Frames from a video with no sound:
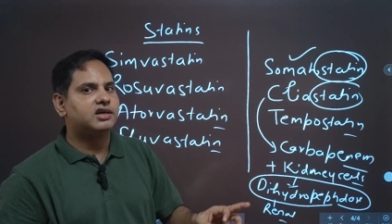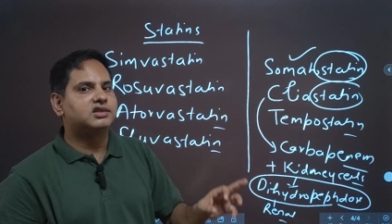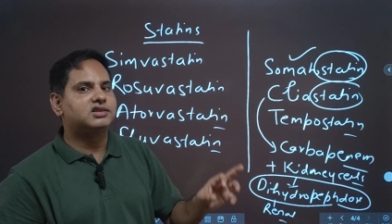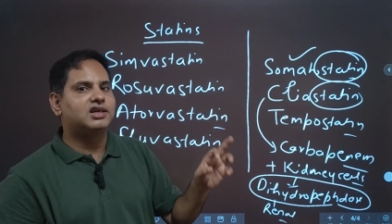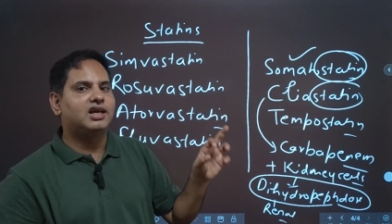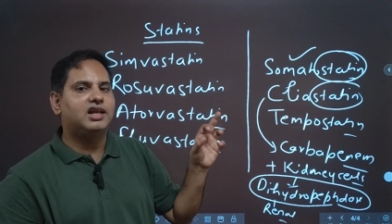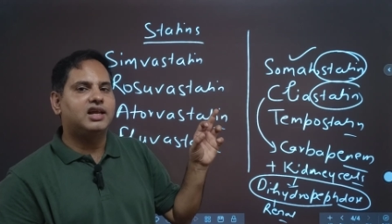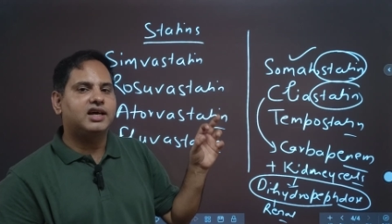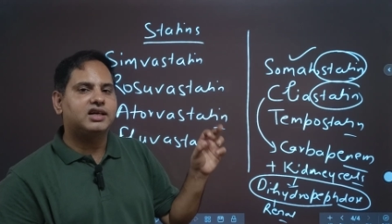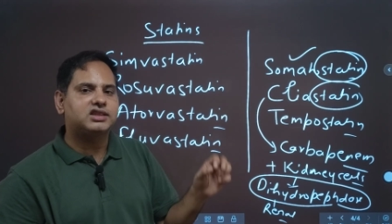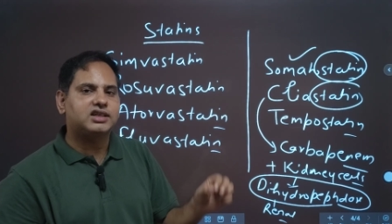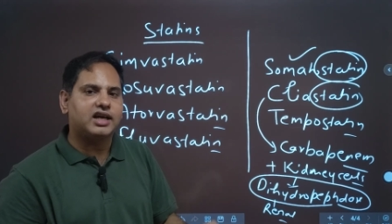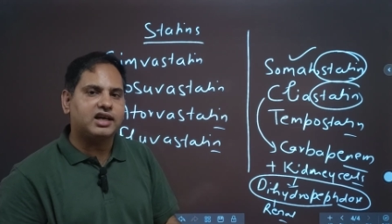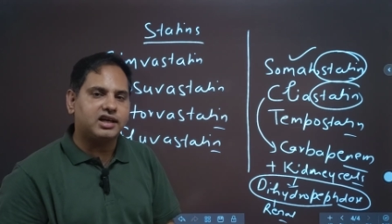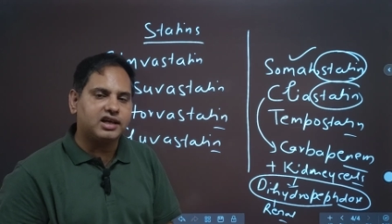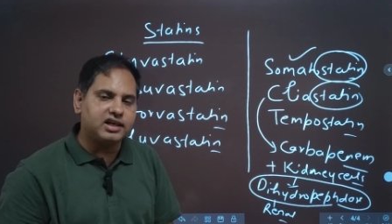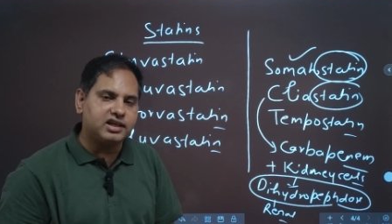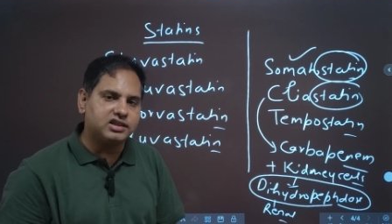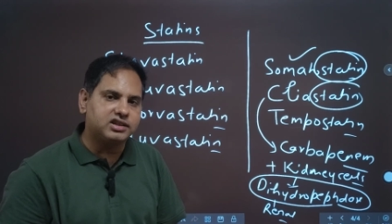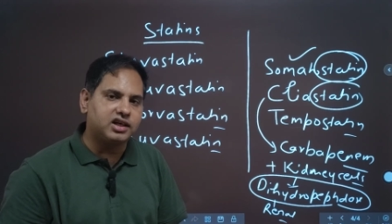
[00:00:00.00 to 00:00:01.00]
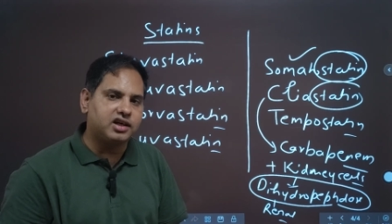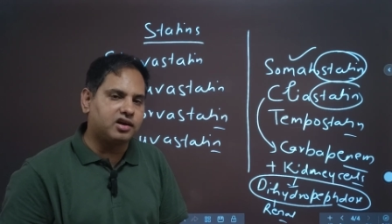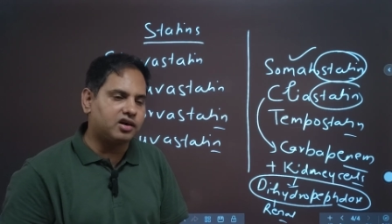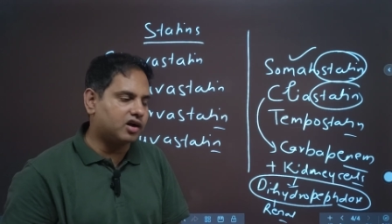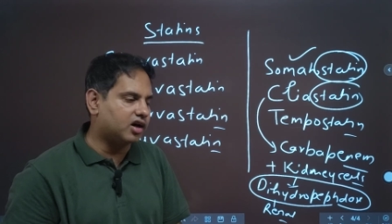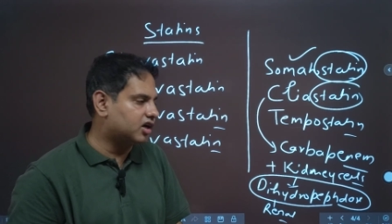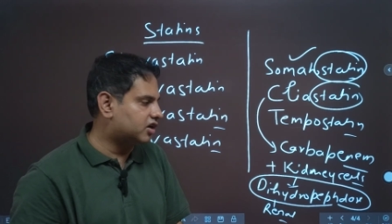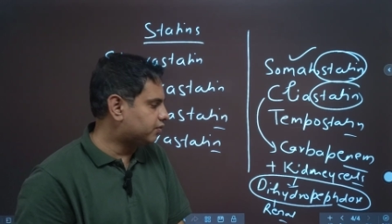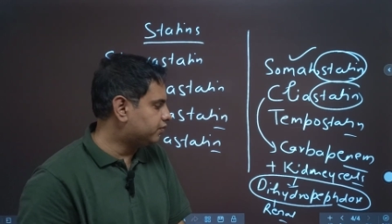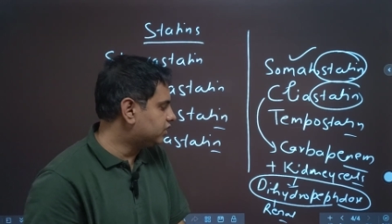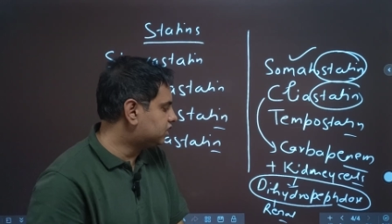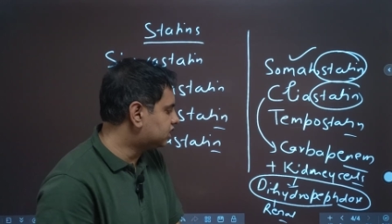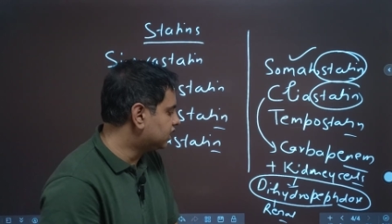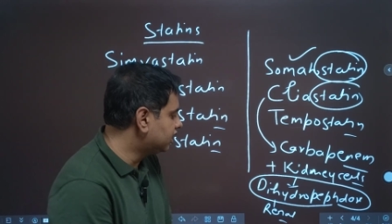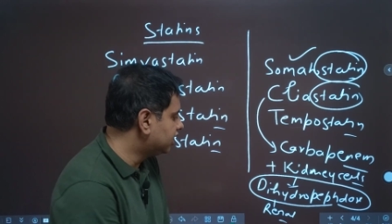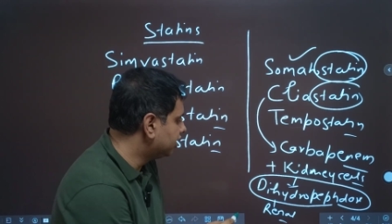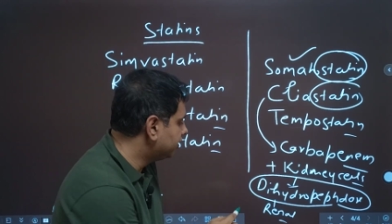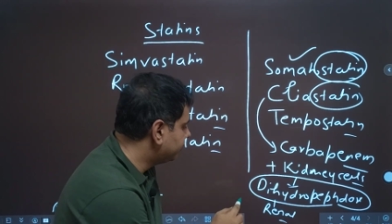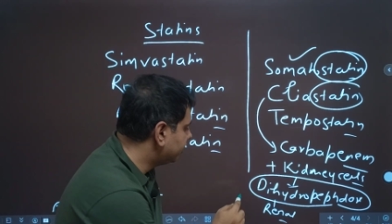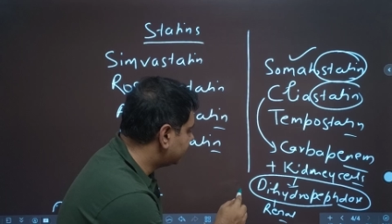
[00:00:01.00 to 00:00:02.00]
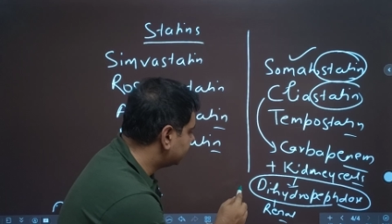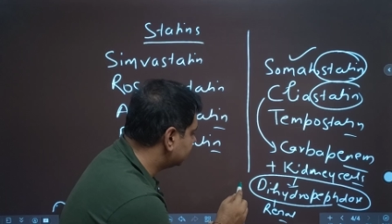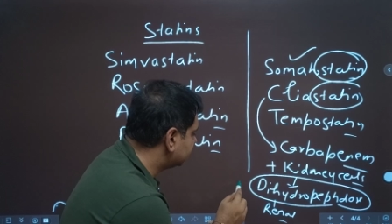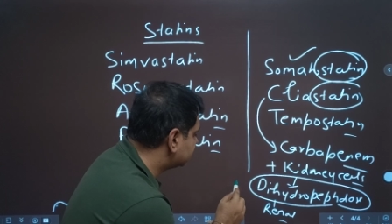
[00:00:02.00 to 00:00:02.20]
Celiastatin is a drug which inhibits